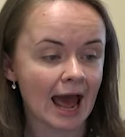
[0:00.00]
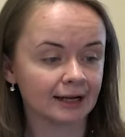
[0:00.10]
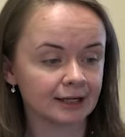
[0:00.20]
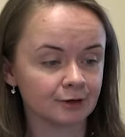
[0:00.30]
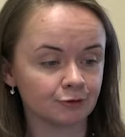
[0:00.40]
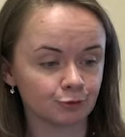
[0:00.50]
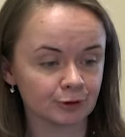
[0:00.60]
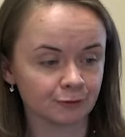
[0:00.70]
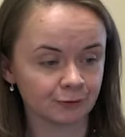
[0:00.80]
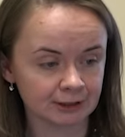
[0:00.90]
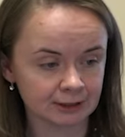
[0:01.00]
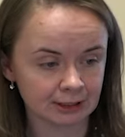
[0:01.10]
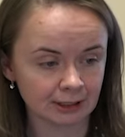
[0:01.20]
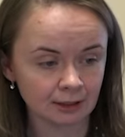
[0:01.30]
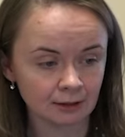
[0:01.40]
And if we
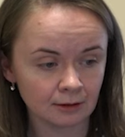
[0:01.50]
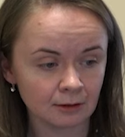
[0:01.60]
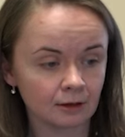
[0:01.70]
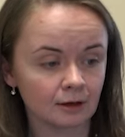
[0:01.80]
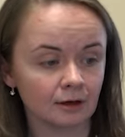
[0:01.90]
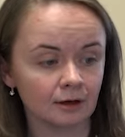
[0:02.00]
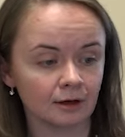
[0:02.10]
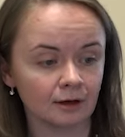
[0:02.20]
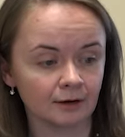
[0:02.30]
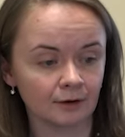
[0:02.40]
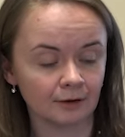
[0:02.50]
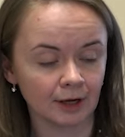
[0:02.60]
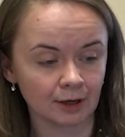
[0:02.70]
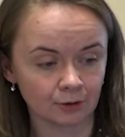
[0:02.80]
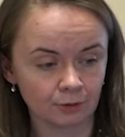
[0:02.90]
filter
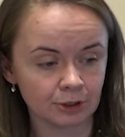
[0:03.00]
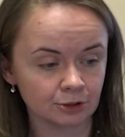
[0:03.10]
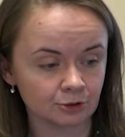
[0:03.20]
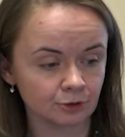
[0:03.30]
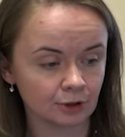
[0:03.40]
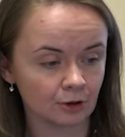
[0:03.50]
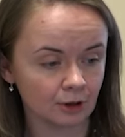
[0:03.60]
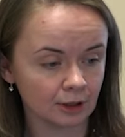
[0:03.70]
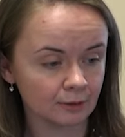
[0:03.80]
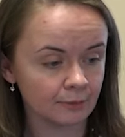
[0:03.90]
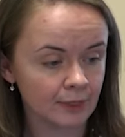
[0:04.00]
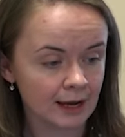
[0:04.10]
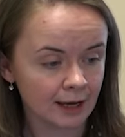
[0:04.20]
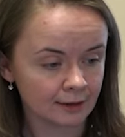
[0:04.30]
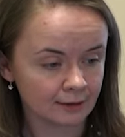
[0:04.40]
according to the column,
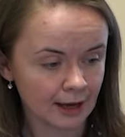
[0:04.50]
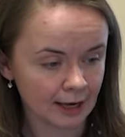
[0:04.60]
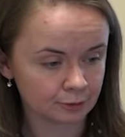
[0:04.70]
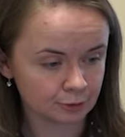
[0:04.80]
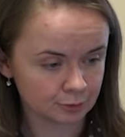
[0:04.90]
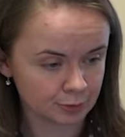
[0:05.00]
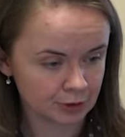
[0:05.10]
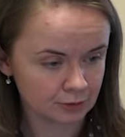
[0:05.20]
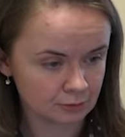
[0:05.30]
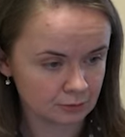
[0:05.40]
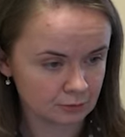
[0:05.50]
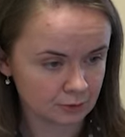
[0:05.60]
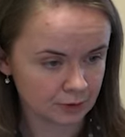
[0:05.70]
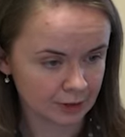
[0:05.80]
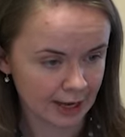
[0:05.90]
that would be
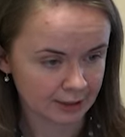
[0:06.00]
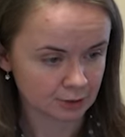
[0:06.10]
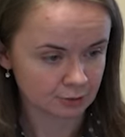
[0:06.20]
the next